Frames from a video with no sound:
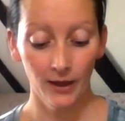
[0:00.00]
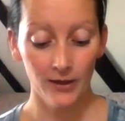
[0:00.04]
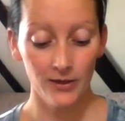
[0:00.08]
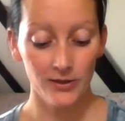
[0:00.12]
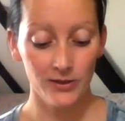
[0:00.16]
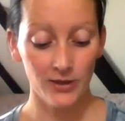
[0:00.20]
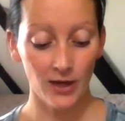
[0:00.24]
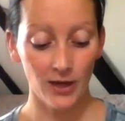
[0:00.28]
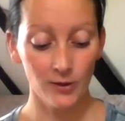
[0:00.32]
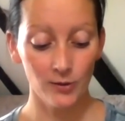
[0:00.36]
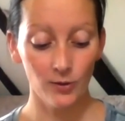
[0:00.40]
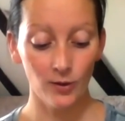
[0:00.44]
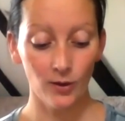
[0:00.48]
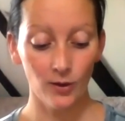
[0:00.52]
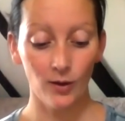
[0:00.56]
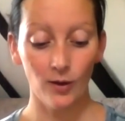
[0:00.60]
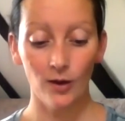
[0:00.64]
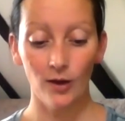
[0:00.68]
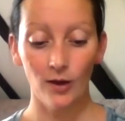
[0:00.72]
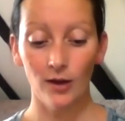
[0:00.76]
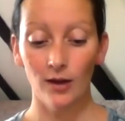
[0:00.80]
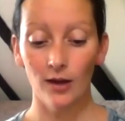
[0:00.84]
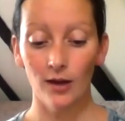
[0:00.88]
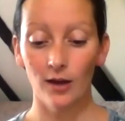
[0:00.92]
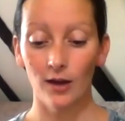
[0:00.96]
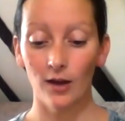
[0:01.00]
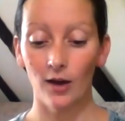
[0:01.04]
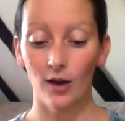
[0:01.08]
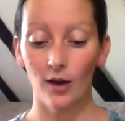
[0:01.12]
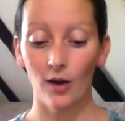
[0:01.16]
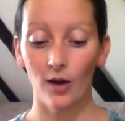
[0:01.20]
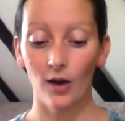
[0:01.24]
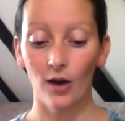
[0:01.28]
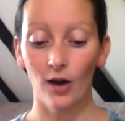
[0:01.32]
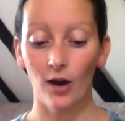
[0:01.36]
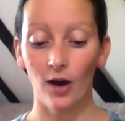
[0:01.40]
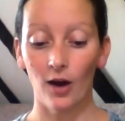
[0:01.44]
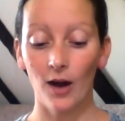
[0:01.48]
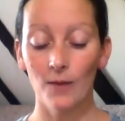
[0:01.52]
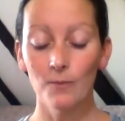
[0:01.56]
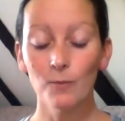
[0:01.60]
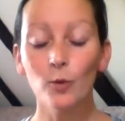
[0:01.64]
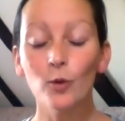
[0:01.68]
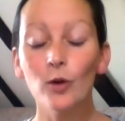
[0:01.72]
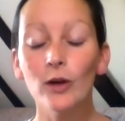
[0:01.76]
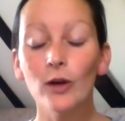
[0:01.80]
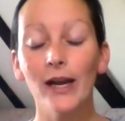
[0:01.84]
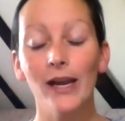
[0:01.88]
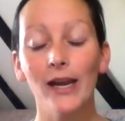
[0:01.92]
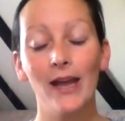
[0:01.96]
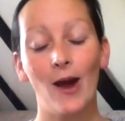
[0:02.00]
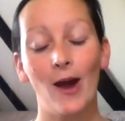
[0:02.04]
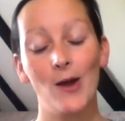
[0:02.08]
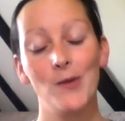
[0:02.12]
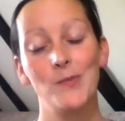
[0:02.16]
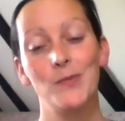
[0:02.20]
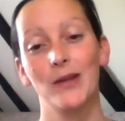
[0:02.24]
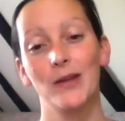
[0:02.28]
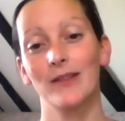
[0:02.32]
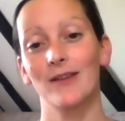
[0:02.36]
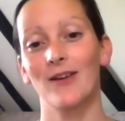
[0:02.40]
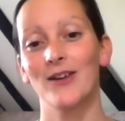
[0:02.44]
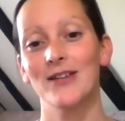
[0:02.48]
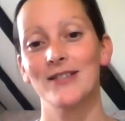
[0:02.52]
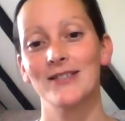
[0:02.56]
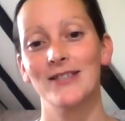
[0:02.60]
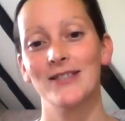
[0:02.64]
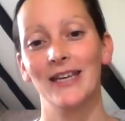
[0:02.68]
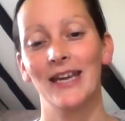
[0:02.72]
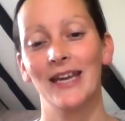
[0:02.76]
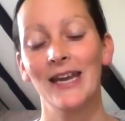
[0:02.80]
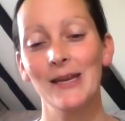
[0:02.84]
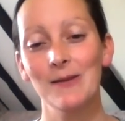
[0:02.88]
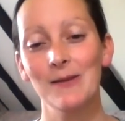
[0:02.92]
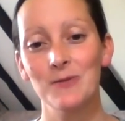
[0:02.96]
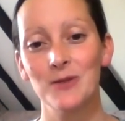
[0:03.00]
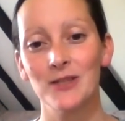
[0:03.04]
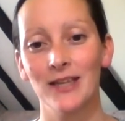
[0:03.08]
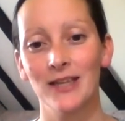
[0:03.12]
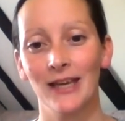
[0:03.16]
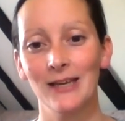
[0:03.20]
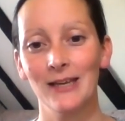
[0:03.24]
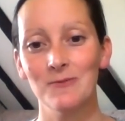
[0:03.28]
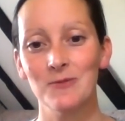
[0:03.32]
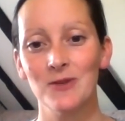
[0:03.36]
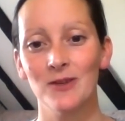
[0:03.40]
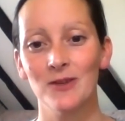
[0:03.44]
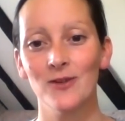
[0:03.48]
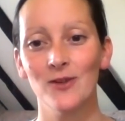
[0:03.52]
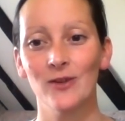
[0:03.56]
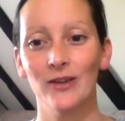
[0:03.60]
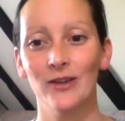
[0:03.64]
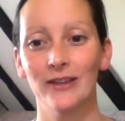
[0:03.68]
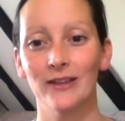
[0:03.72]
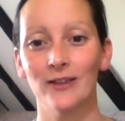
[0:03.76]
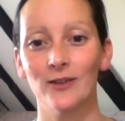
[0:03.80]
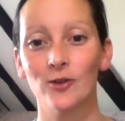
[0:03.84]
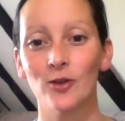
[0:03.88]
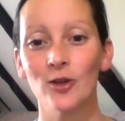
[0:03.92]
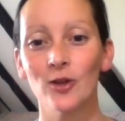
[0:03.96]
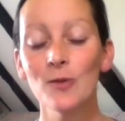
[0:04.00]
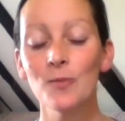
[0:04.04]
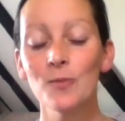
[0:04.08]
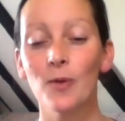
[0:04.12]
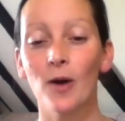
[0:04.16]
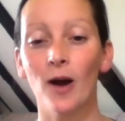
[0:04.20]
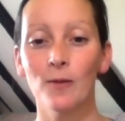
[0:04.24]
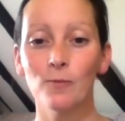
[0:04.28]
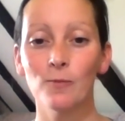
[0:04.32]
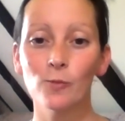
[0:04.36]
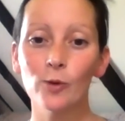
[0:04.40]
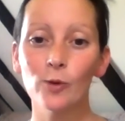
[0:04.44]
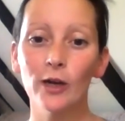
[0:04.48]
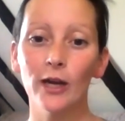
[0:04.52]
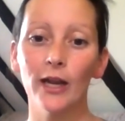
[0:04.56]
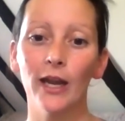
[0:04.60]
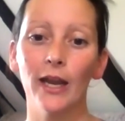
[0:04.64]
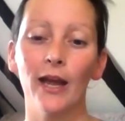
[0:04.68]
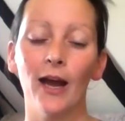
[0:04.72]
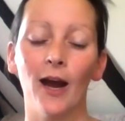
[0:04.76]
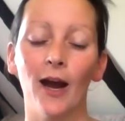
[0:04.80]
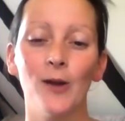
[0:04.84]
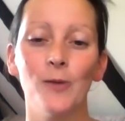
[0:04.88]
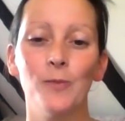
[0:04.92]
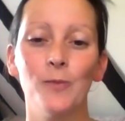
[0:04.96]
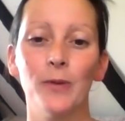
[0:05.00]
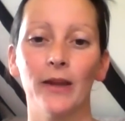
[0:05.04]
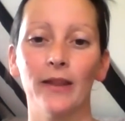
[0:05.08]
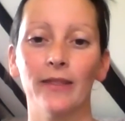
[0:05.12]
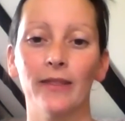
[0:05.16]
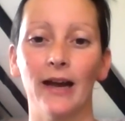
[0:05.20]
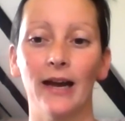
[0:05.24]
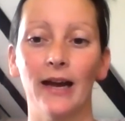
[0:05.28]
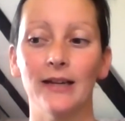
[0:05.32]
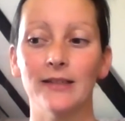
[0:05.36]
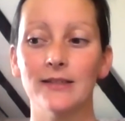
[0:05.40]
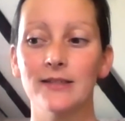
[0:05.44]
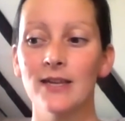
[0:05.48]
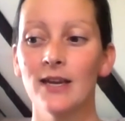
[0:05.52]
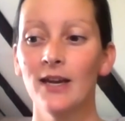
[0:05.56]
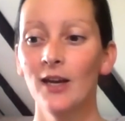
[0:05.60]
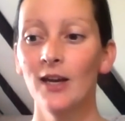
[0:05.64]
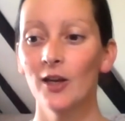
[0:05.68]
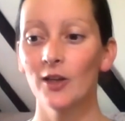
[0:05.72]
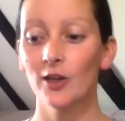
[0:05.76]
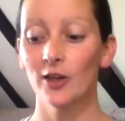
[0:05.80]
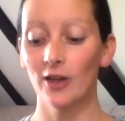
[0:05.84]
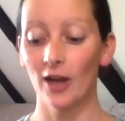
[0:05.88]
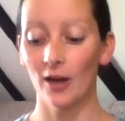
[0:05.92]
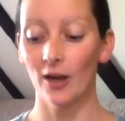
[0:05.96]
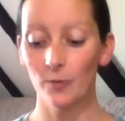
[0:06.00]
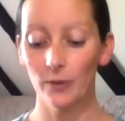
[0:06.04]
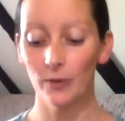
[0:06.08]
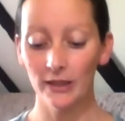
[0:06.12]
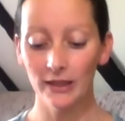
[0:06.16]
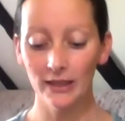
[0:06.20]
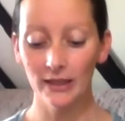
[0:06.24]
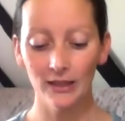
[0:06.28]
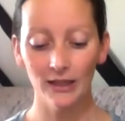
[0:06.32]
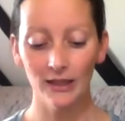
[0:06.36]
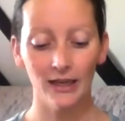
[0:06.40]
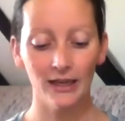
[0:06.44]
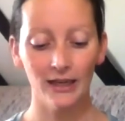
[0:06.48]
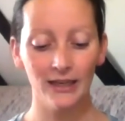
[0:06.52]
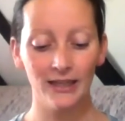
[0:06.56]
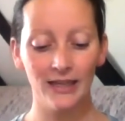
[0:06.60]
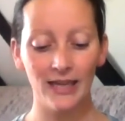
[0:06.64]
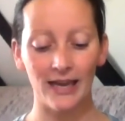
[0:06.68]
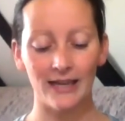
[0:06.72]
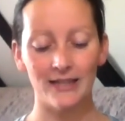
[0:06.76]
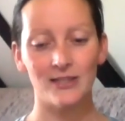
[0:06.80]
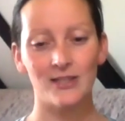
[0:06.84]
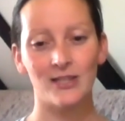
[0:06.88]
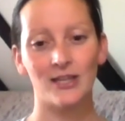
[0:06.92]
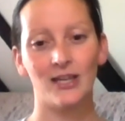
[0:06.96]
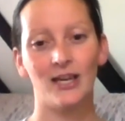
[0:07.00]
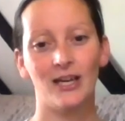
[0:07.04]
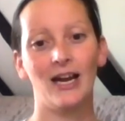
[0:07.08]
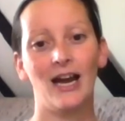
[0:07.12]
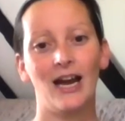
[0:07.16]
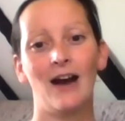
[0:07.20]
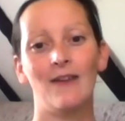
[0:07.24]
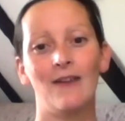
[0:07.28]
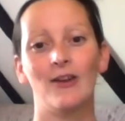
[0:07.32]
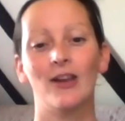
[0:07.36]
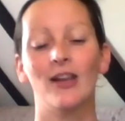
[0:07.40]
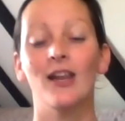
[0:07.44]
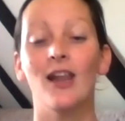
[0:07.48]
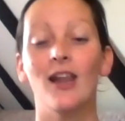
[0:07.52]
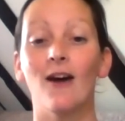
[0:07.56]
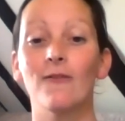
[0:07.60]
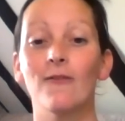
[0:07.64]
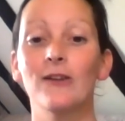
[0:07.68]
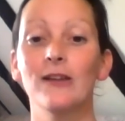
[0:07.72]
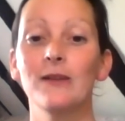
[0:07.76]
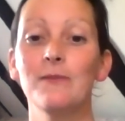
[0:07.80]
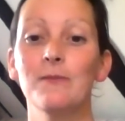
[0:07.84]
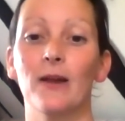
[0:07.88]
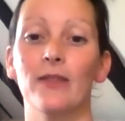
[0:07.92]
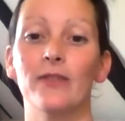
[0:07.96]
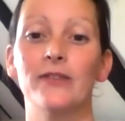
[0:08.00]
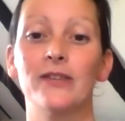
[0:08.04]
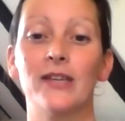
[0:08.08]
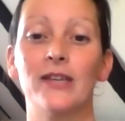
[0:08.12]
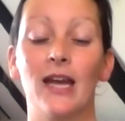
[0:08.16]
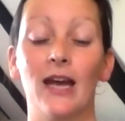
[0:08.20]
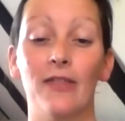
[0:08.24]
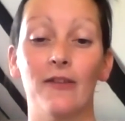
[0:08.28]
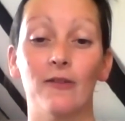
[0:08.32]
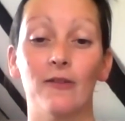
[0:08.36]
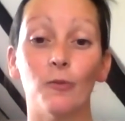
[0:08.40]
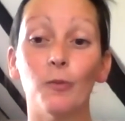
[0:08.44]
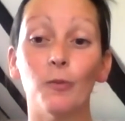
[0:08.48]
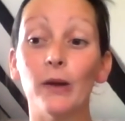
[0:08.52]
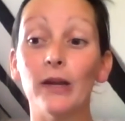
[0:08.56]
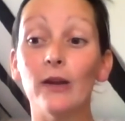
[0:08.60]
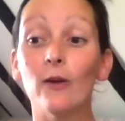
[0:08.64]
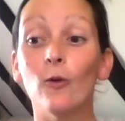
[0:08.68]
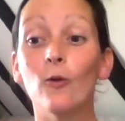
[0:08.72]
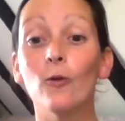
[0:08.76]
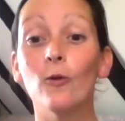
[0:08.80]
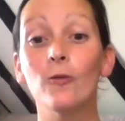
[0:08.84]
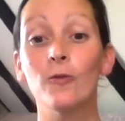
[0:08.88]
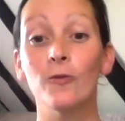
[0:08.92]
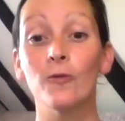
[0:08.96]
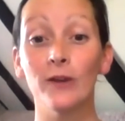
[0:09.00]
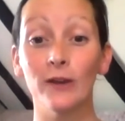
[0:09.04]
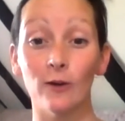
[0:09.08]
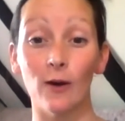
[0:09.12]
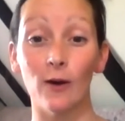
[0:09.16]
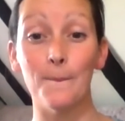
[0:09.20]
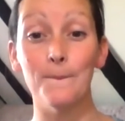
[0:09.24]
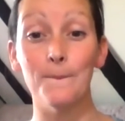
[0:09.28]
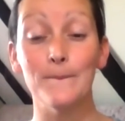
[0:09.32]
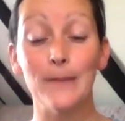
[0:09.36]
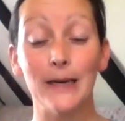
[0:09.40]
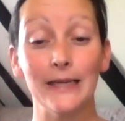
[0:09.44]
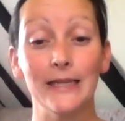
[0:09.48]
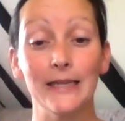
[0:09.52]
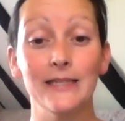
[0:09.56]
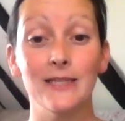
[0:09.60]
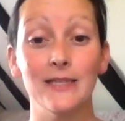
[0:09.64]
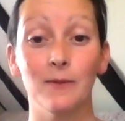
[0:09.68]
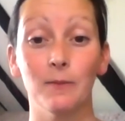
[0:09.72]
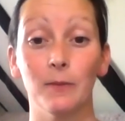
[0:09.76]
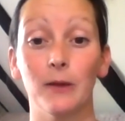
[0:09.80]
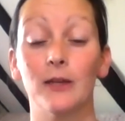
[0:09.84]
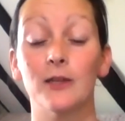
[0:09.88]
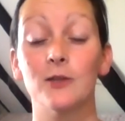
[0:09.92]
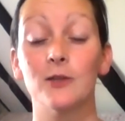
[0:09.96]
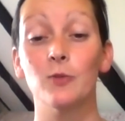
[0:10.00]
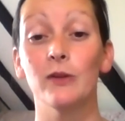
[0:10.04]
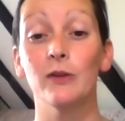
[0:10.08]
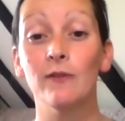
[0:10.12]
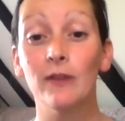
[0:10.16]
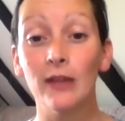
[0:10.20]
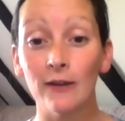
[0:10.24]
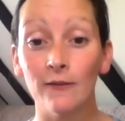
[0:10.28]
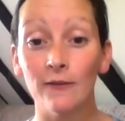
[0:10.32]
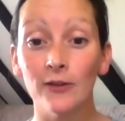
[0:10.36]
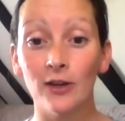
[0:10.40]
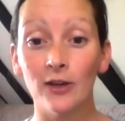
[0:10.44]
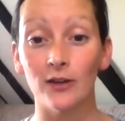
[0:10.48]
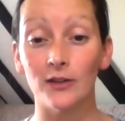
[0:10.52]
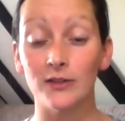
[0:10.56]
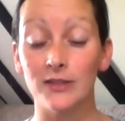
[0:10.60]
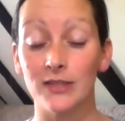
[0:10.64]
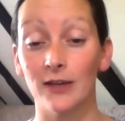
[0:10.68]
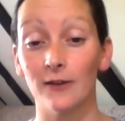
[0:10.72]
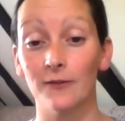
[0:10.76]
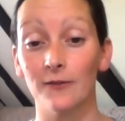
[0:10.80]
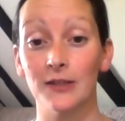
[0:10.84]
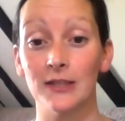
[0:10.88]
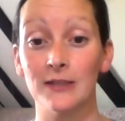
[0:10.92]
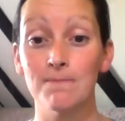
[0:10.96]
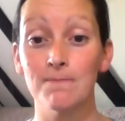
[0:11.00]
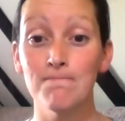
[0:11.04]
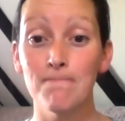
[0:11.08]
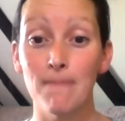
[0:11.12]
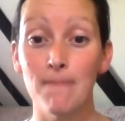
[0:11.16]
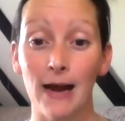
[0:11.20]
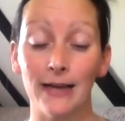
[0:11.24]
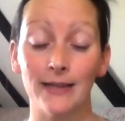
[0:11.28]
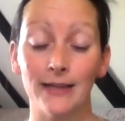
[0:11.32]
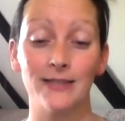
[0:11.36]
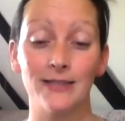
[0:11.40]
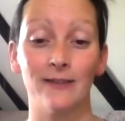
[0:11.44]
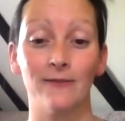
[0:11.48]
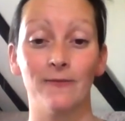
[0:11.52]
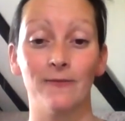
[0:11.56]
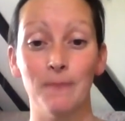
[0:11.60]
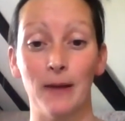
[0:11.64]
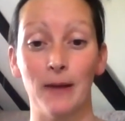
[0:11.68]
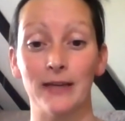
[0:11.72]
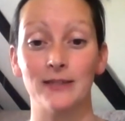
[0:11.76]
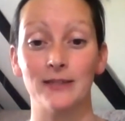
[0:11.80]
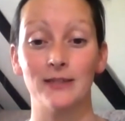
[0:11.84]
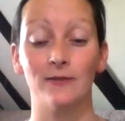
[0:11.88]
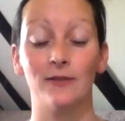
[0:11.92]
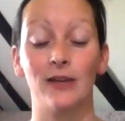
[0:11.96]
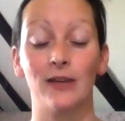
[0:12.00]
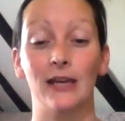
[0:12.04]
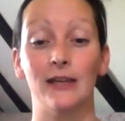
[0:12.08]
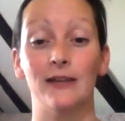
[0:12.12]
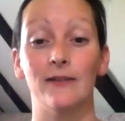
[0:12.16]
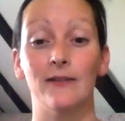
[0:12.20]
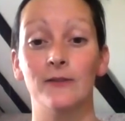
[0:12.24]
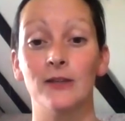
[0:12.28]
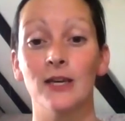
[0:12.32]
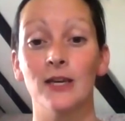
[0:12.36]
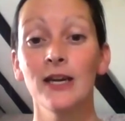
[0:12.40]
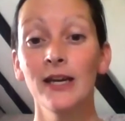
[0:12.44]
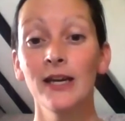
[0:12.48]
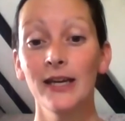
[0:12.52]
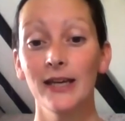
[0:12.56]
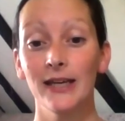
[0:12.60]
So I'm really hoping that I see heaps and heaps of you in the group. I'm really hoping that, we get to have a lovely month together and we all feel amazing because we've given ourselves this massive, massive gift.